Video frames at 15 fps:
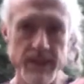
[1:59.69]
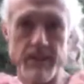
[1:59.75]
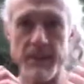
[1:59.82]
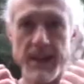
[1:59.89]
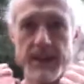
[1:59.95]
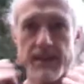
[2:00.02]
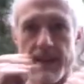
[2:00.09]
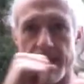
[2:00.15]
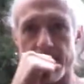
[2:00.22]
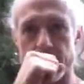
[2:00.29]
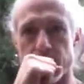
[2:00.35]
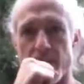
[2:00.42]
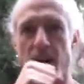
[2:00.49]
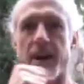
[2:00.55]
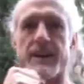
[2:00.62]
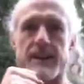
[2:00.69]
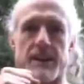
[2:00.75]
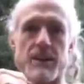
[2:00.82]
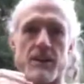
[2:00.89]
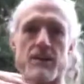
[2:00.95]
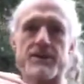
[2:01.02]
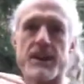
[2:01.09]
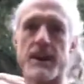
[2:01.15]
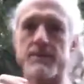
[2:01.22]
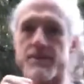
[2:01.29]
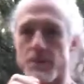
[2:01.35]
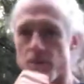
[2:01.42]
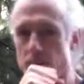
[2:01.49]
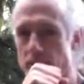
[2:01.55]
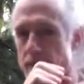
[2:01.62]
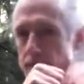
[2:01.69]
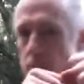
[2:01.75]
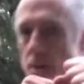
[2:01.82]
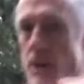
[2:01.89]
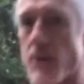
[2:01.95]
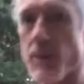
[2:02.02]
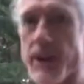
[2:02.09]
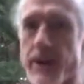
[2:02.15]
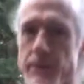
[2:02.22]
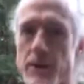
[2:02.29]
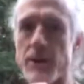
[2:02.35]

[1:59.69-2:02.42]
and blocking at all times. So whatever